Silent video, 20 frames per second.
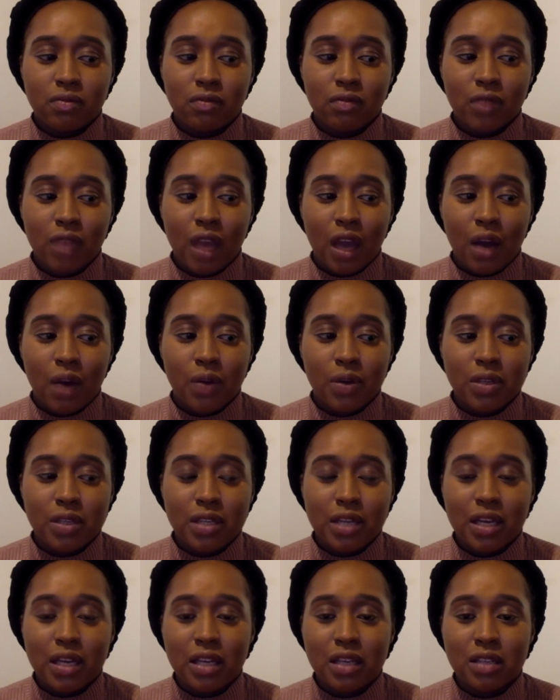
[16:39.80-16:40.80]
our
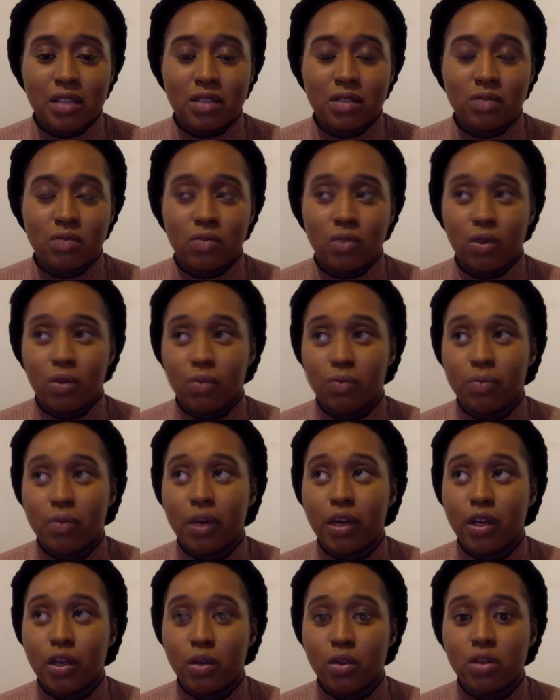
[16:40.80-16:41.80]
days, well, my
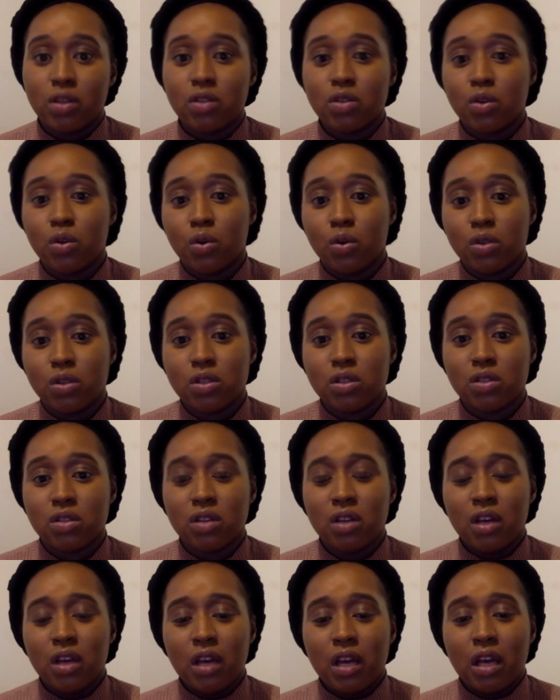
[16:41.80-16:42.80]
uni's course,
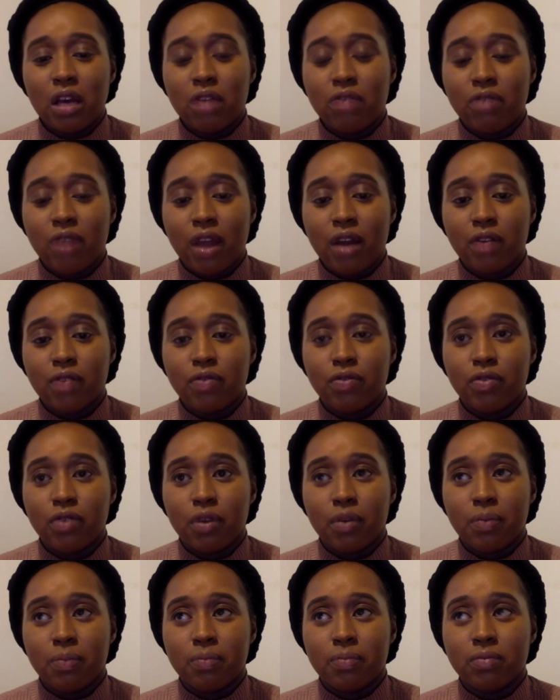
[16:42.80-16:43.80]
it ran
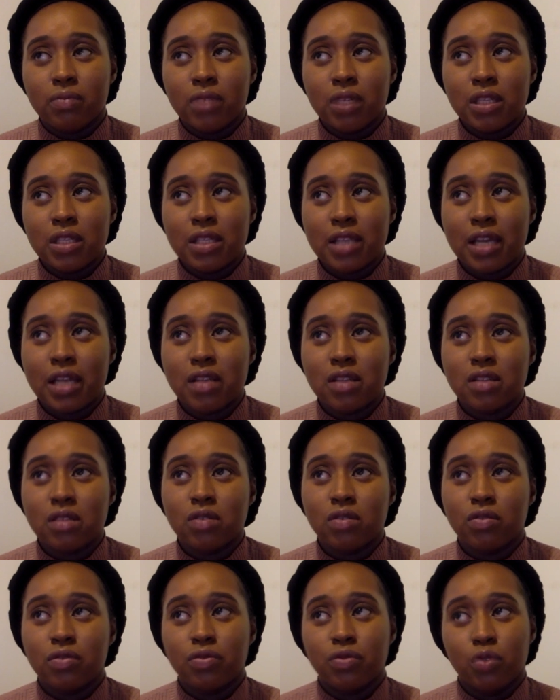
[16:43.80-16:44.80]
from 10
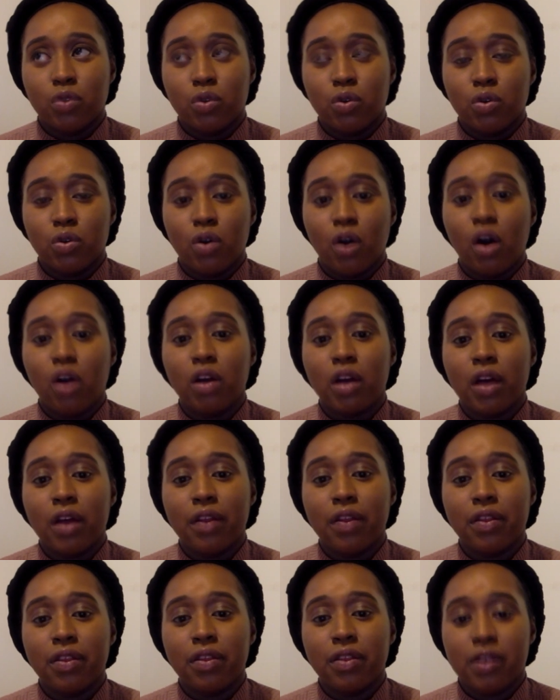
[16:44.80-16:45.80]
till 4 on a
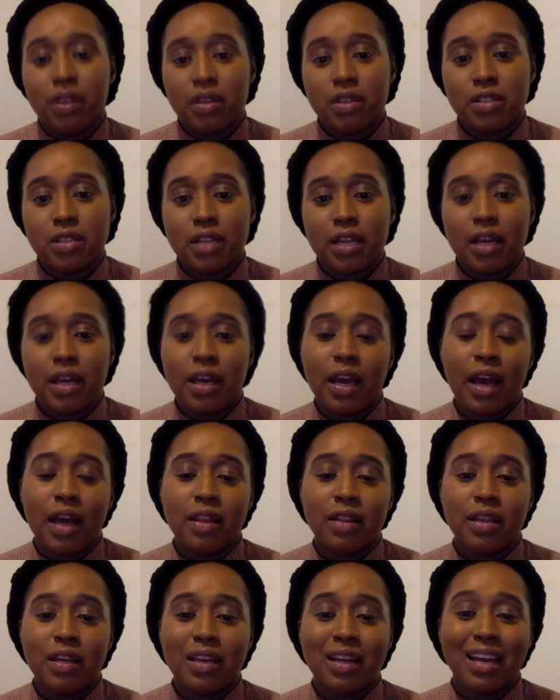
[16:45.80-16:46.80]
Thursday,
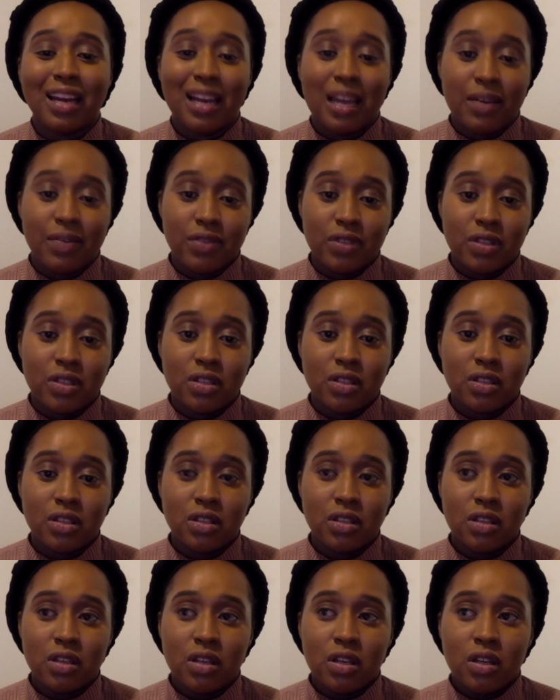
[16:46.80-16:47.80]
and then 11
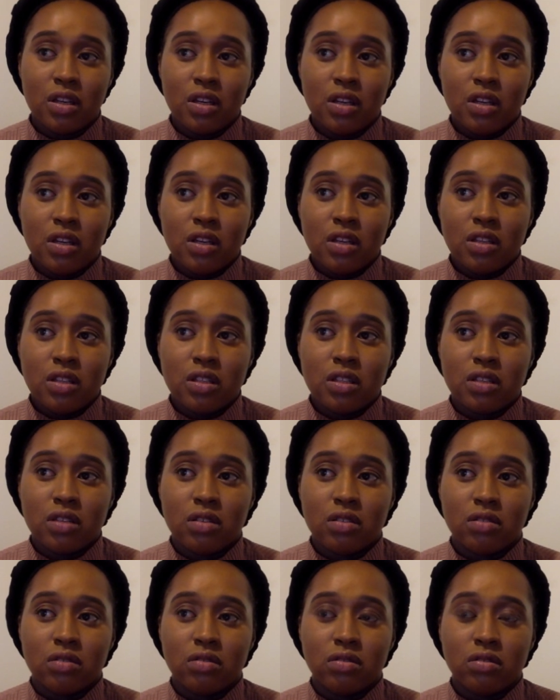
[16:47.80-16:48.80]
till